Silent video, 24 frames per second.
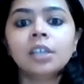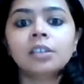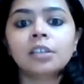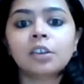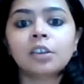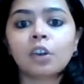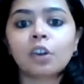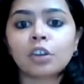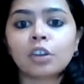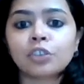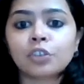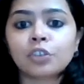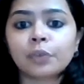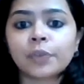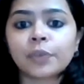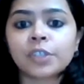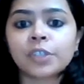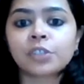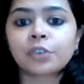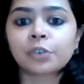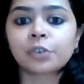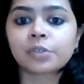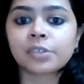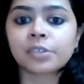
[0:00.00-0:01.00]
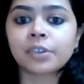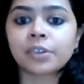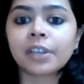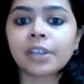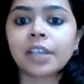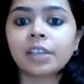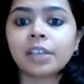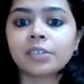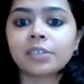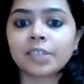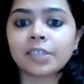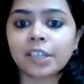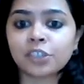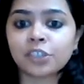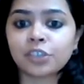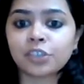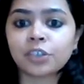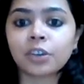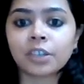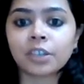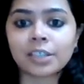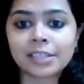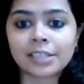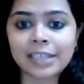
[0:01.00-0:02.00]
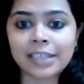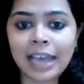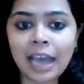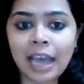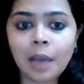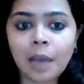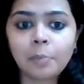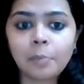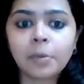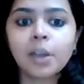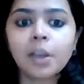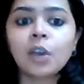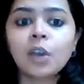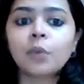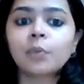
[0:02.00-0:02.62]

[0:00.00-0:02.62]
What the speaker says: the launch of its grocery section on its app,